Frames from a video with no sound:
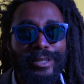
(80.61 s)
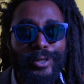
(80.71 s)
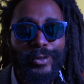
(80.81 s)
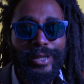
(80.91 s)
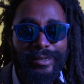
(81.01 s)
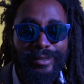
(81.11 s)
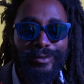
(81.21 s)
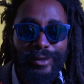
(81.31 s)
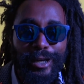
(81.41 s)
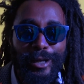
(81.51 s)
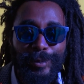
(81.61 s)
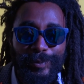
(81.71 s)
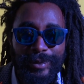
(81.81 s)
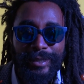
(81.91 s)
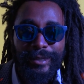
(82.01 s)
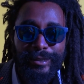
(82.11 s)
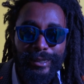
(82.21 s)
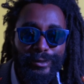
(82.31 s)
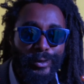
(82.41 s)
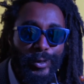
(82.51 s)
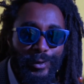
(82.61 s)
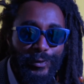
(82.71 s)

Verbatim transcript: a creative um, category